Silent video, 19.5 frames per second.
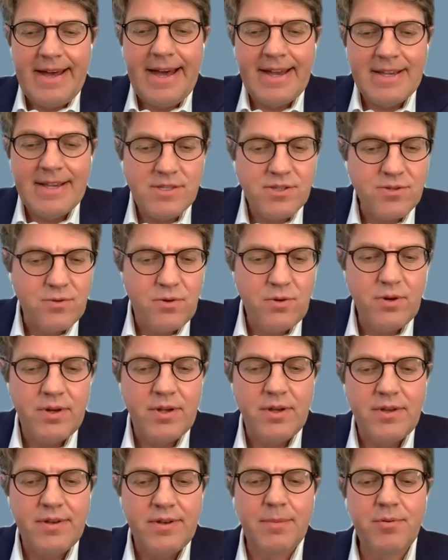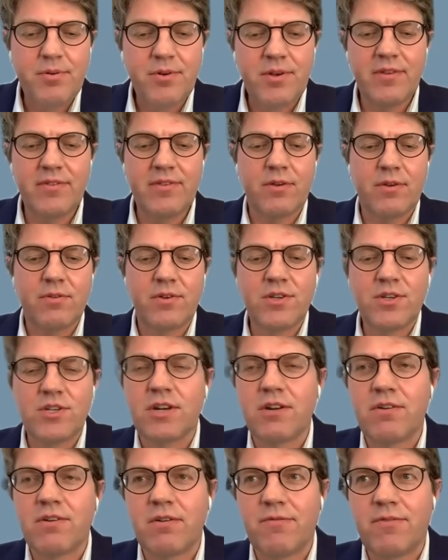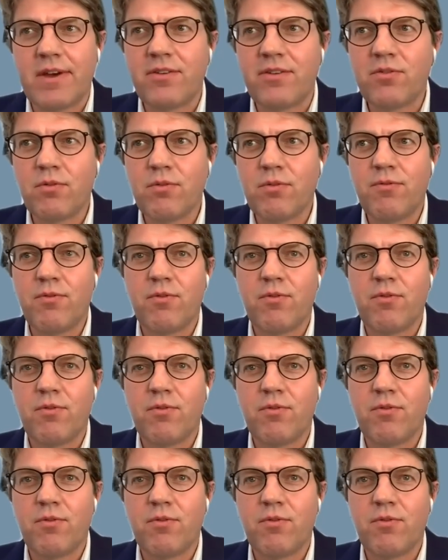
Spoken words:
ISO, Deputy Secretary General of ISO.